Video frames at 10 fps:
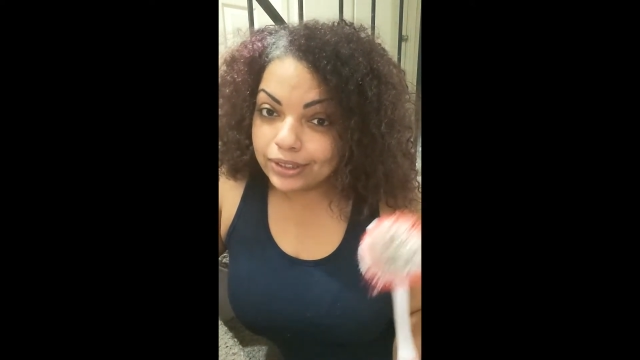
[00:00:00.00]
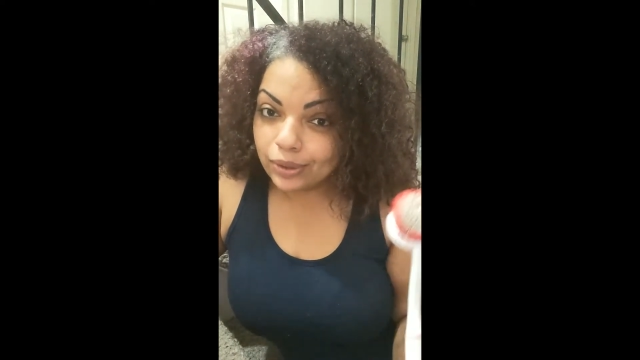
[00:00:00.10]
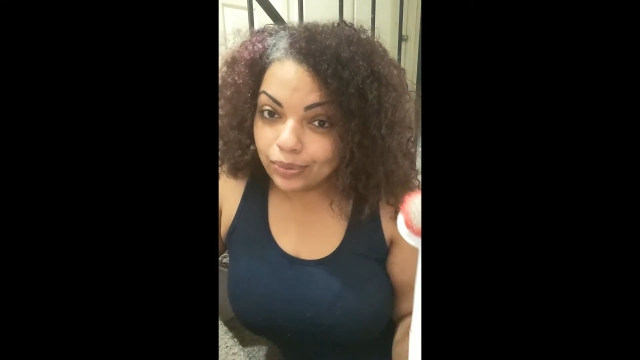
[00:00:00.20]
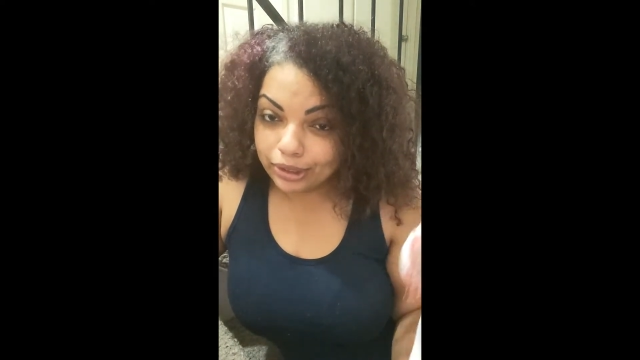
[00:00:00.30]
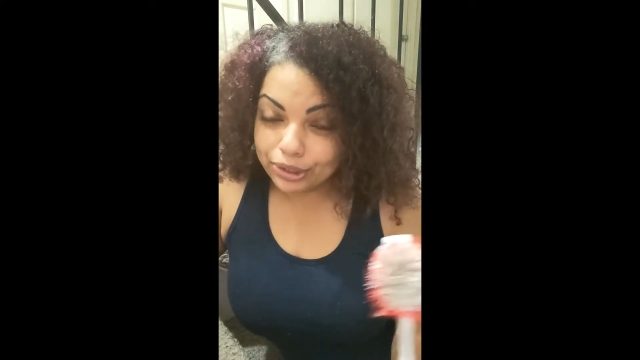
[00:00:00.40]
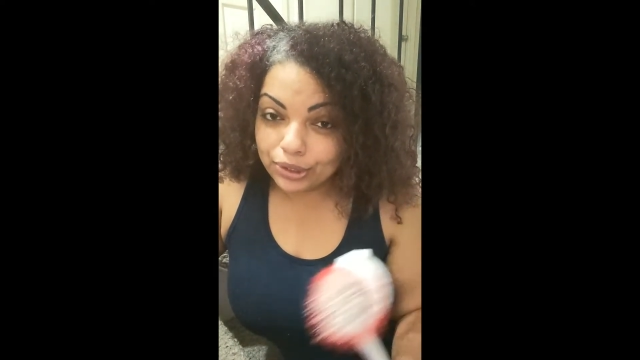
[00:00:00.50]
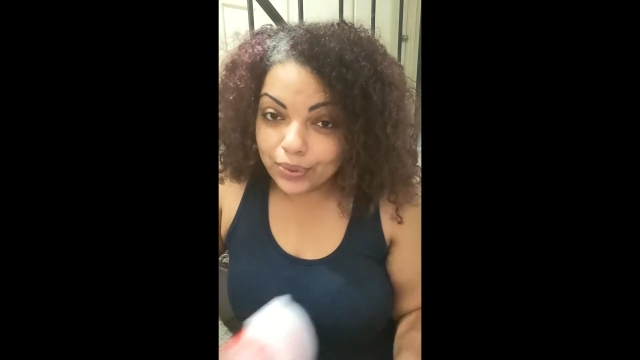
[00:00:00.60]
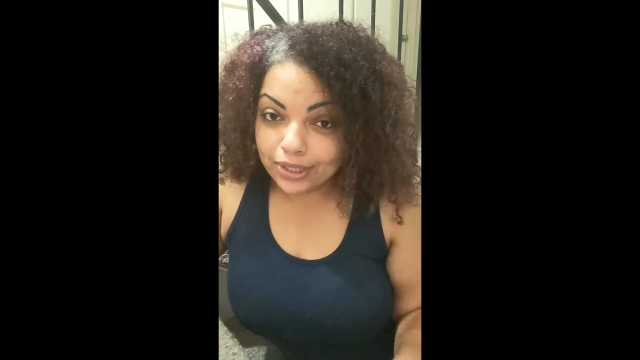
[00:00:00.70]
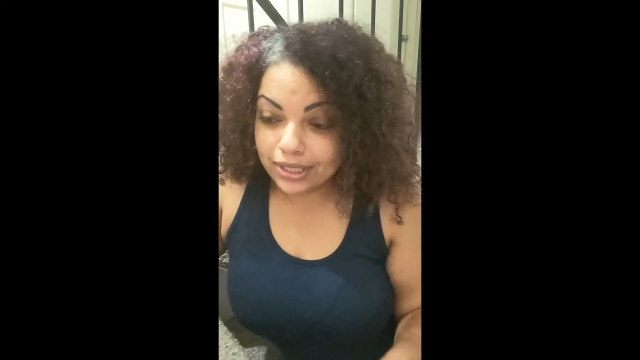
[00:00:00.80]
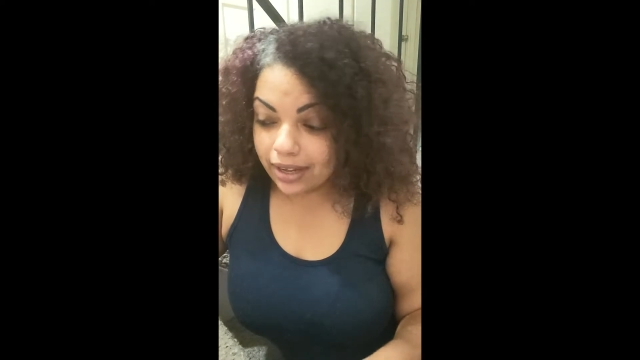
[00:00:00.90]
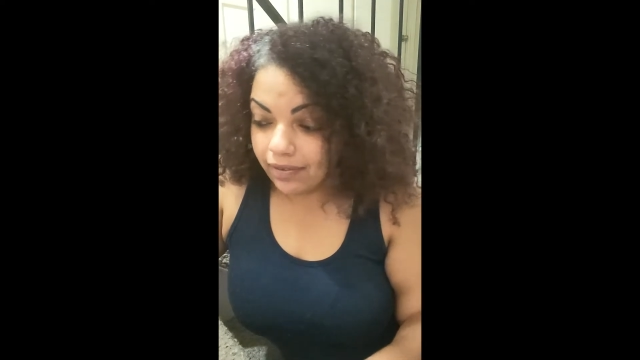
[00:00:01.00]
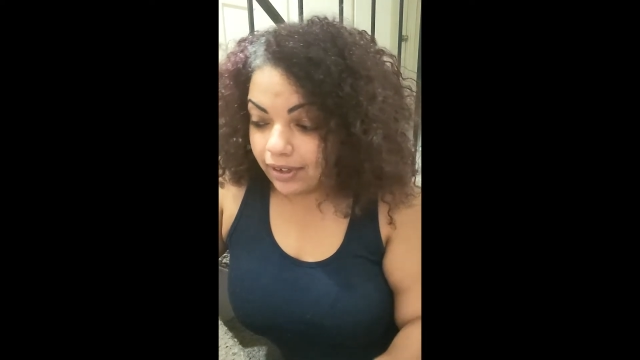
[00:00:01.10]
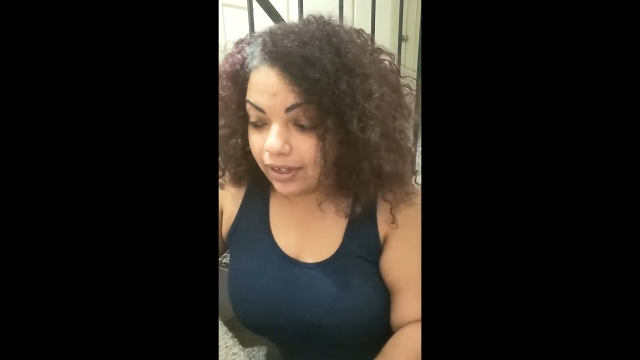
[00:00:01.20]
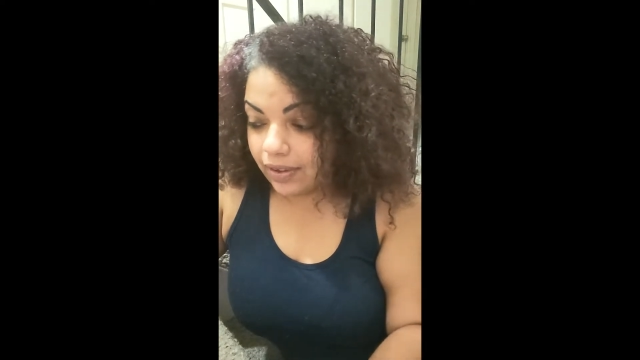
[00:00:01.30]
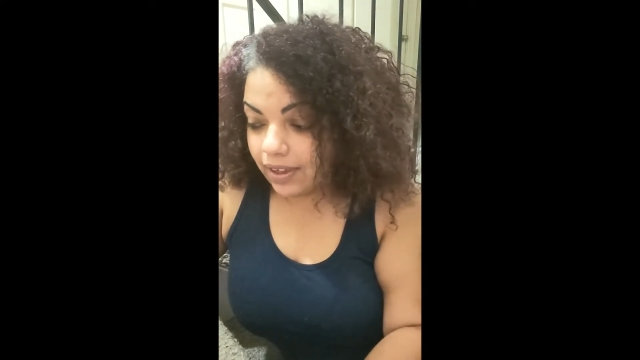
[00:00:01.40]
so make sure you watch that
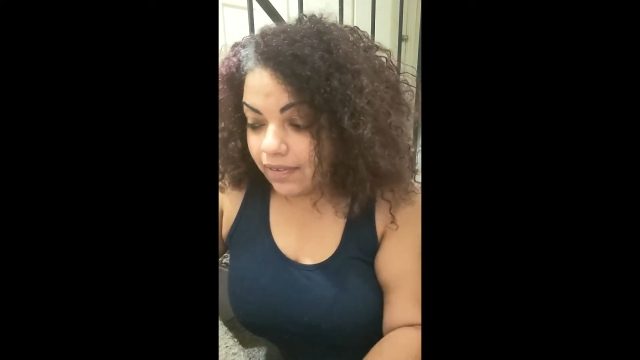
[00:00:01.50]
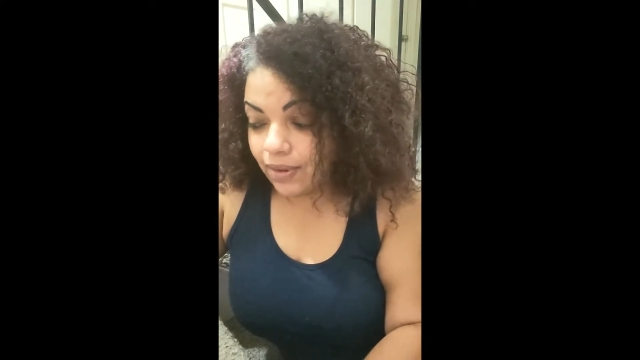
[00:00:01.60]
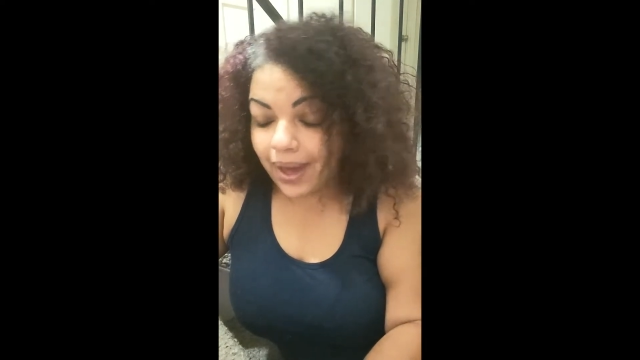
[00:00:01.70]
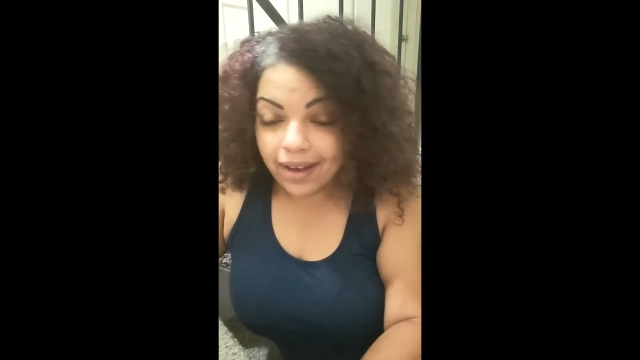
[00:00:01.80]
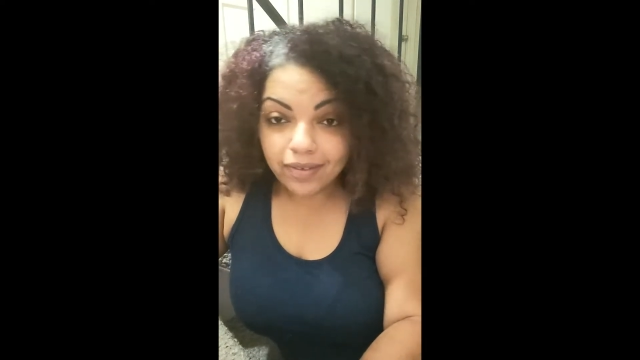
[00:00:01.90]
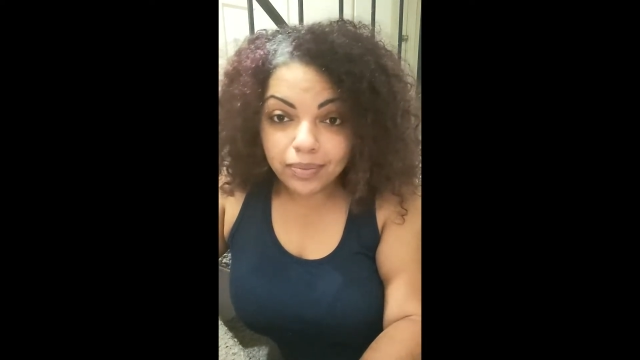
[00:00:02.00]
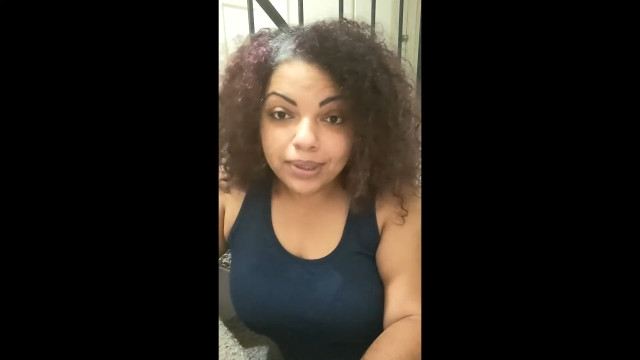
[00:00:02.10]
video if you haven't,